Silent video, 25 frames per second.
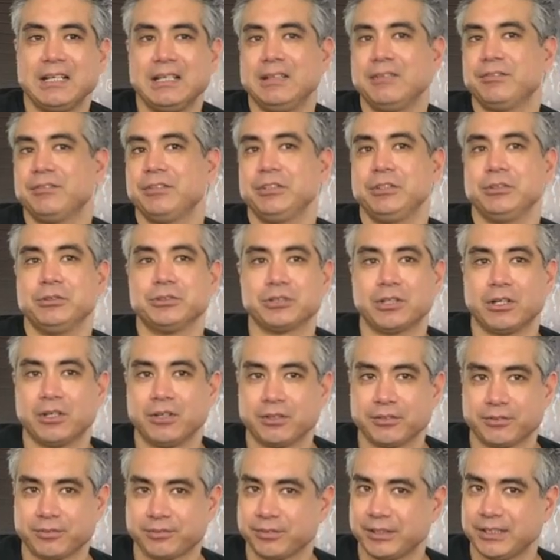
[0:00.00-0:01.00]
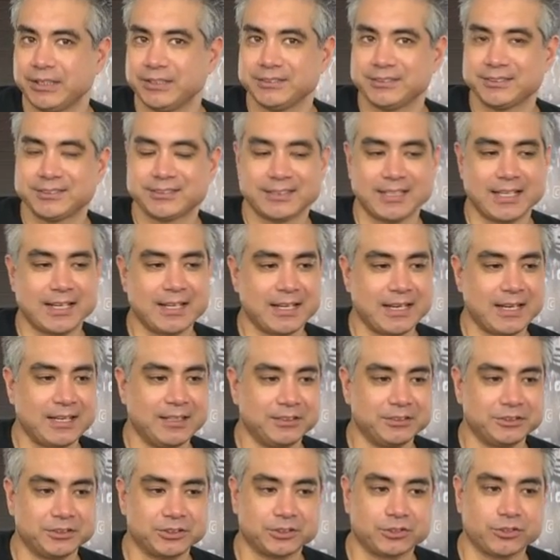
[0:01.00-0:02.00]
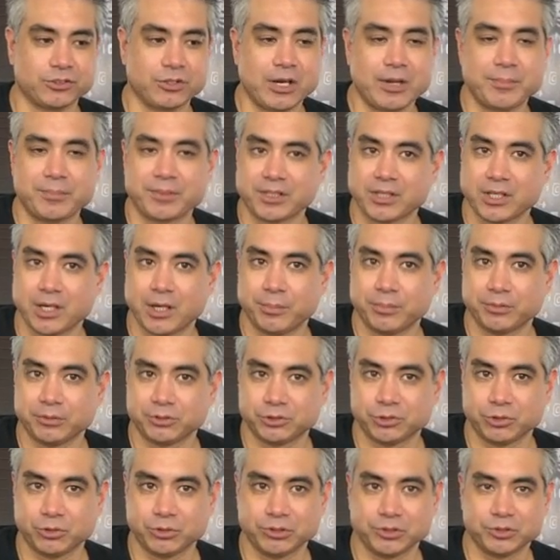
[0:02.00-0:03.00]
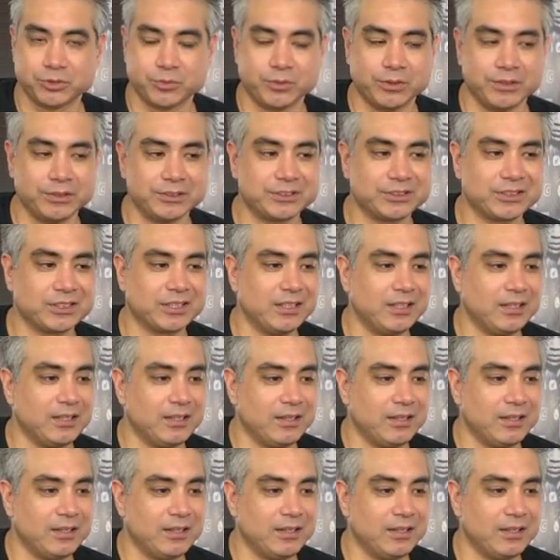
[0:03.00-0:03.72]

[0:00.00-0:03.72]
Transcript: didn't even use all the phrases. I kind of just grabbed a couple choice ones.